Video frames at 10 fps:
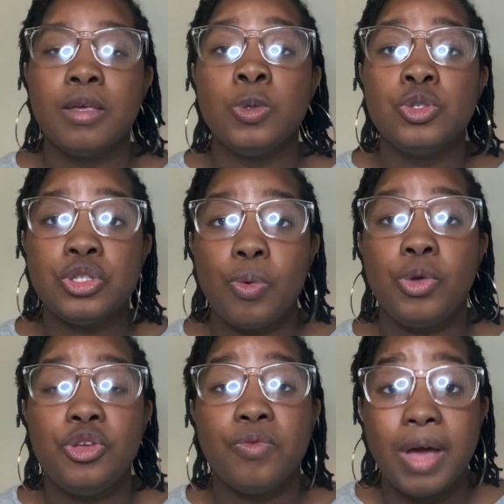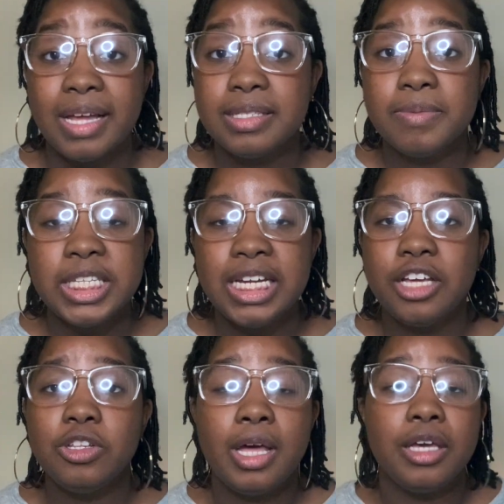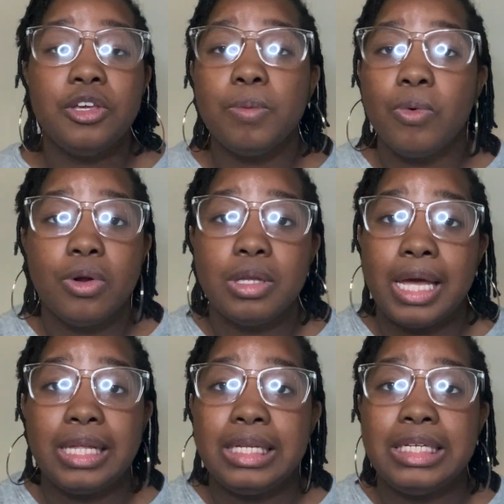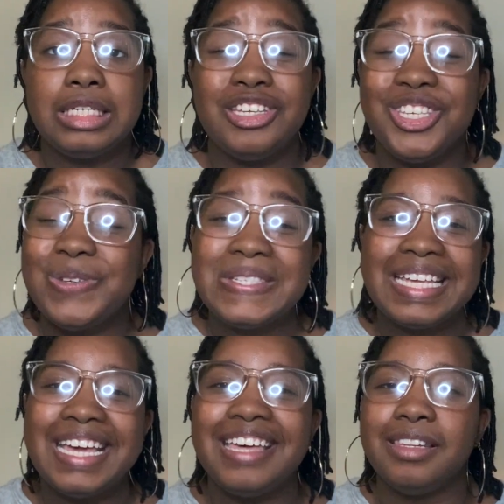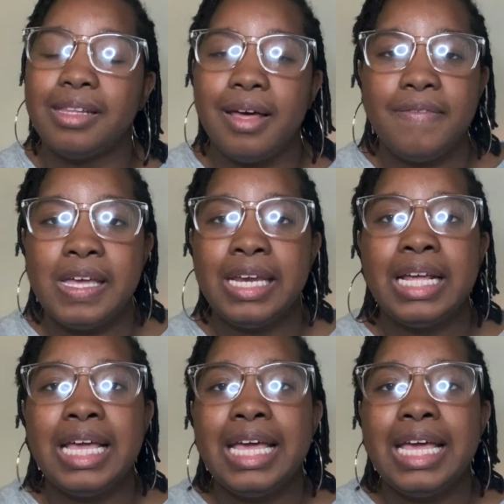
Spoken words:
So when you find something that you like, you're more likely to use it and love it